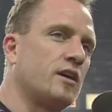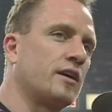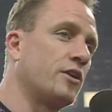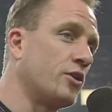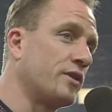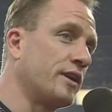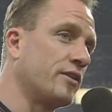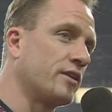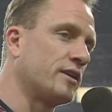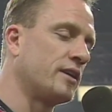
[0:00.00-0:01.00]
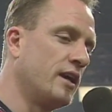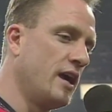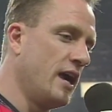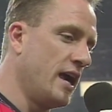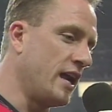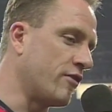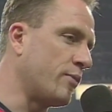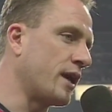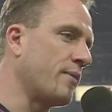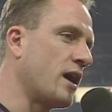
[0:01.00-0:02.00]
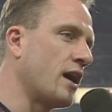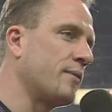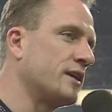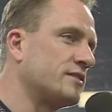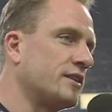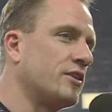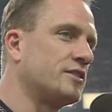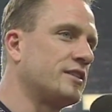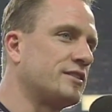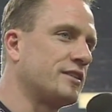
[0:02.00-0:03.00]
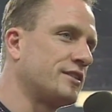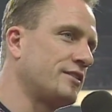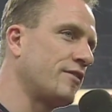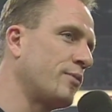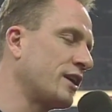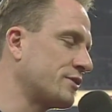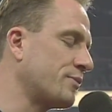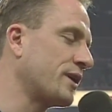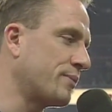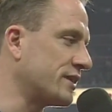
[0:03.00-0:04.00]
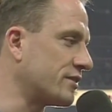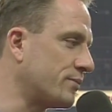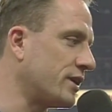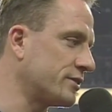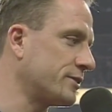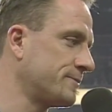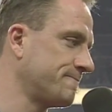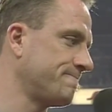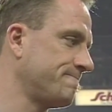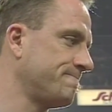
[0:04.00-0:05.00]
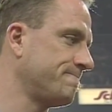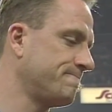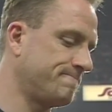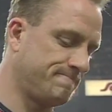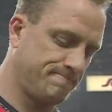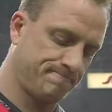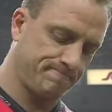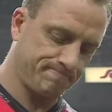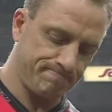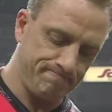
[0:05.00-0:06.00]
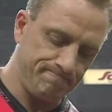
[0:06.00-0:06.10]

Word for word: you know, Neil and everybody behind me is, you know, it's everybody's a big piece of the puzzle. Absolutely awesome.